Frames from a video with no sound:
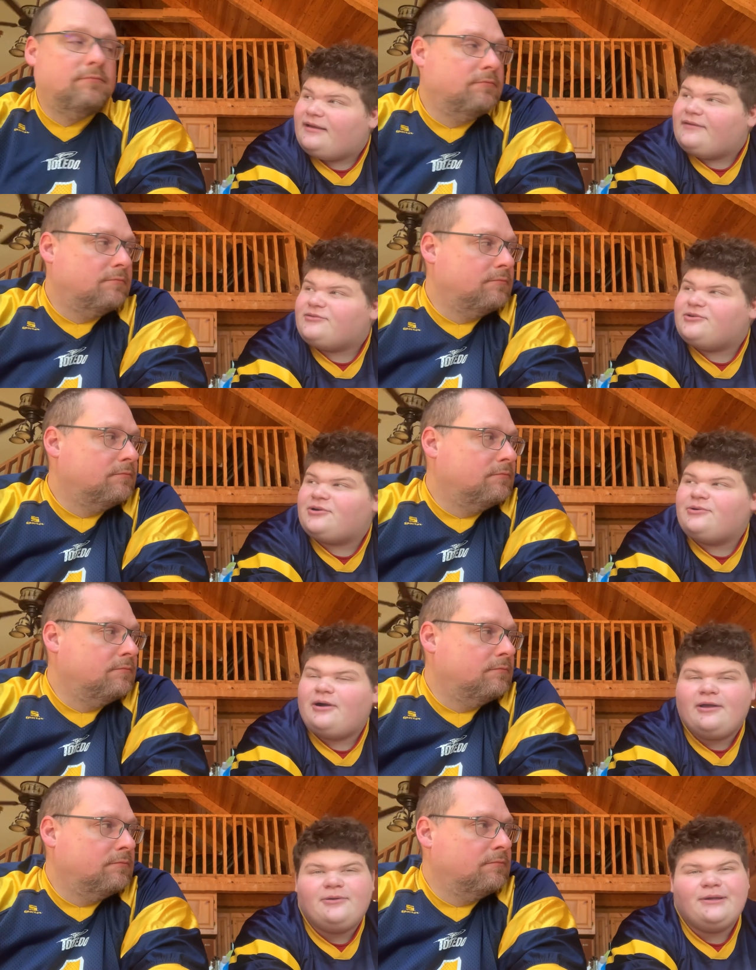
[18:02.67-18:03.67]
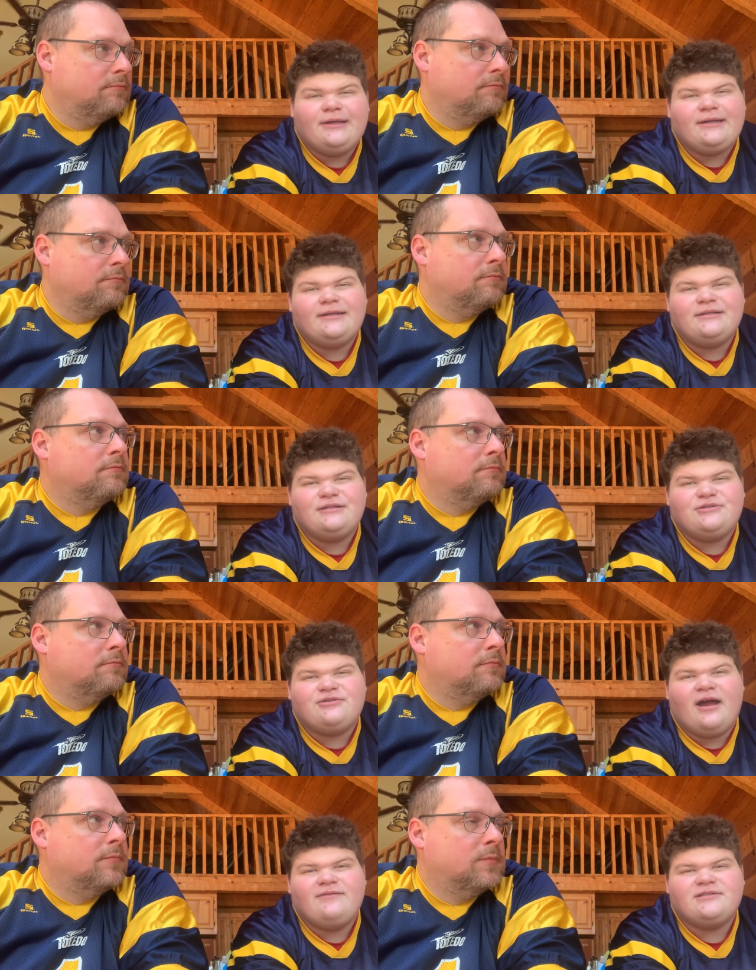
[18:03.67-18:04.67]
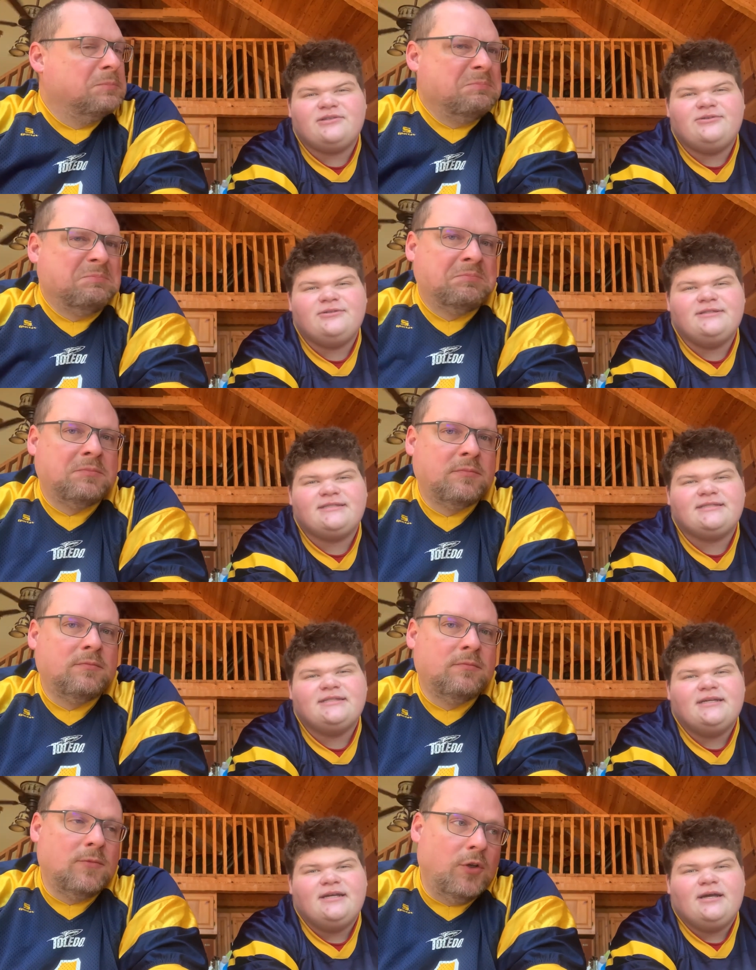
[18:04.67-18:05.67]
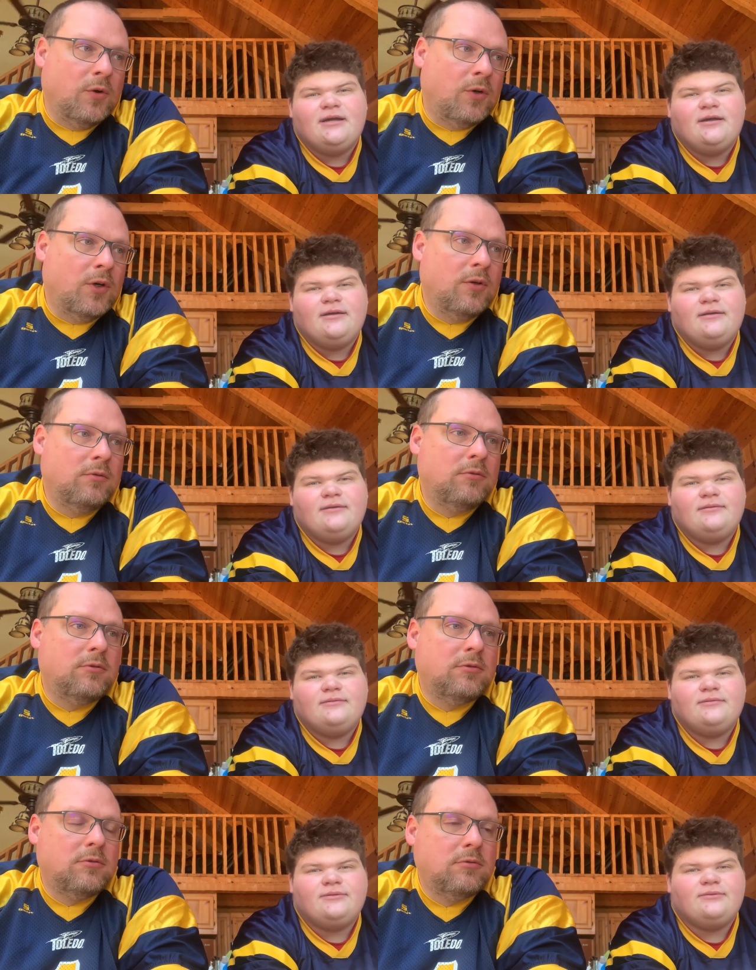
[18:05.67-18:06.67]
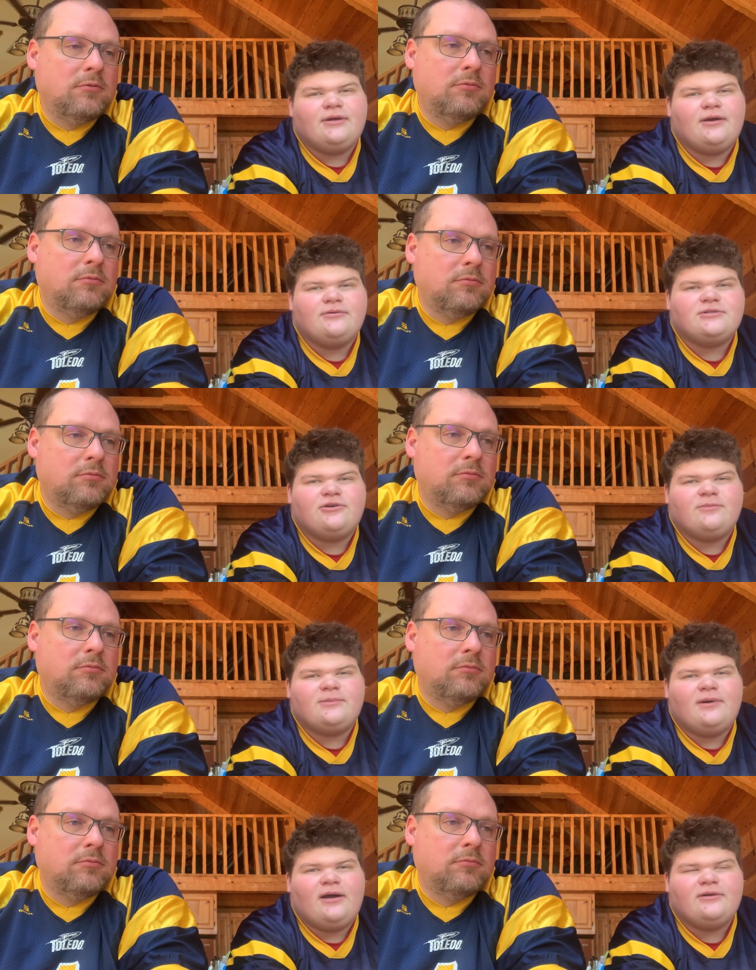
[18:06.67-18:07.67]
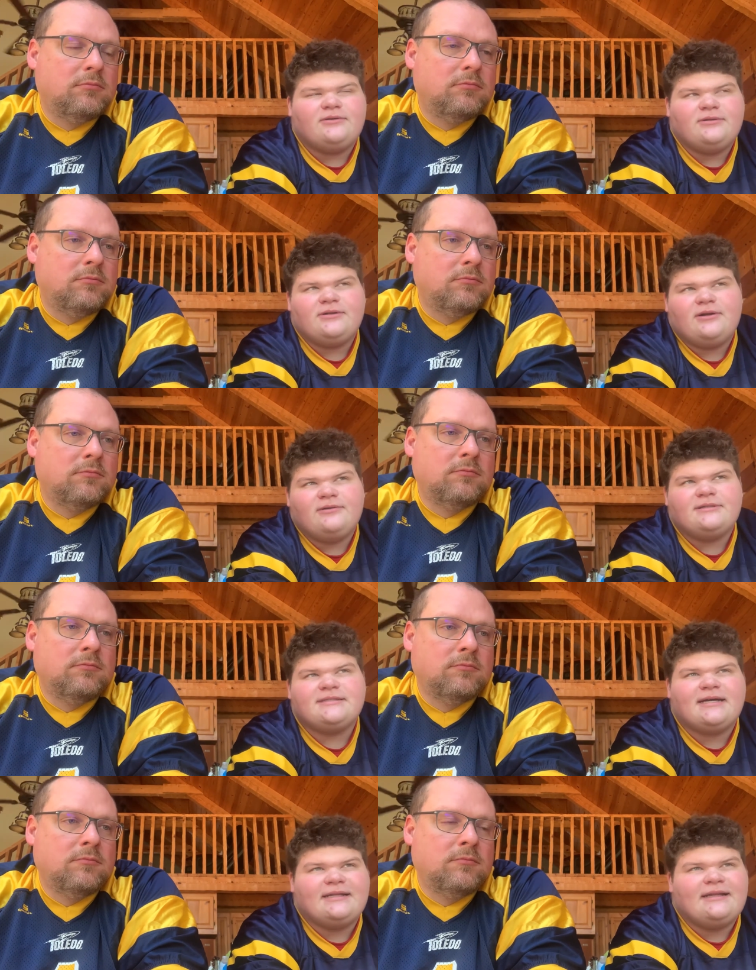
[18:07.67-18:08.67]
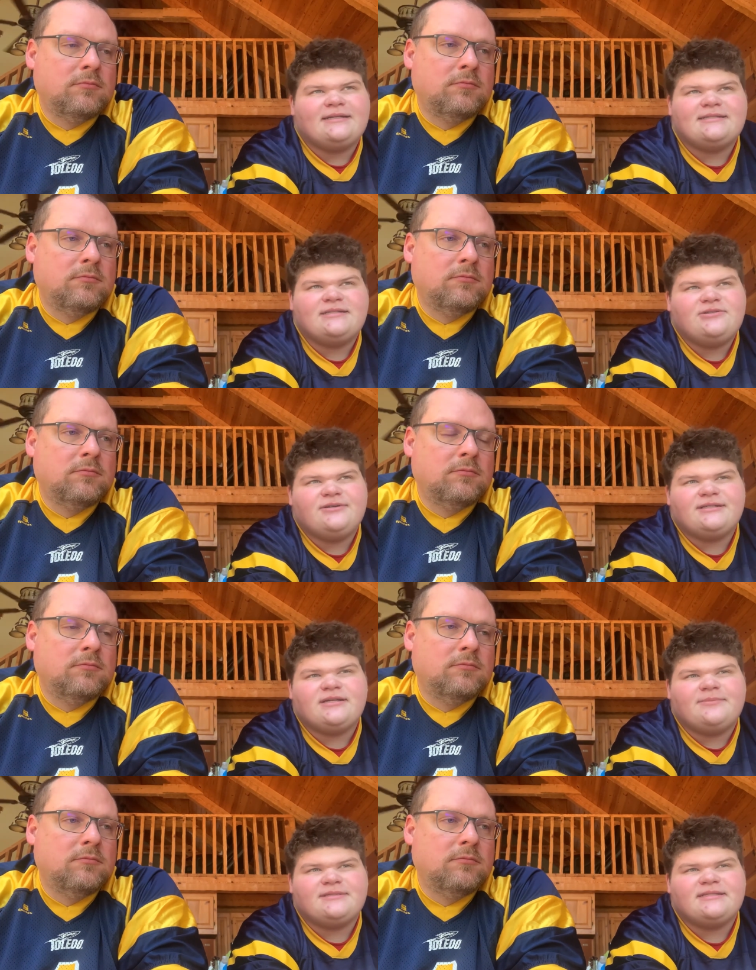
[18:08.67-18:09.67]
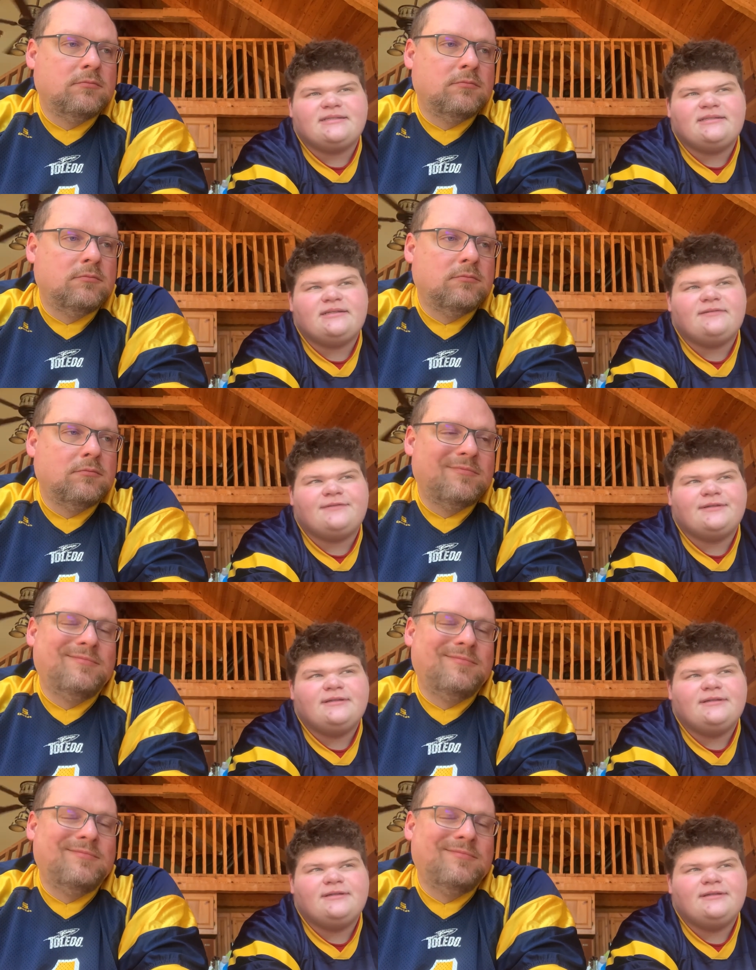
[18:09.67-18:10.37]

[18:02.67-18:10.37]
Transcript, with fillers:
Speaker 1: After acquiring Travis Lawrence.
Speaker 2: New coach.
Speaker 1: New coach, Urban Meyer, you know, he's got a lot of tricks up his sleeve.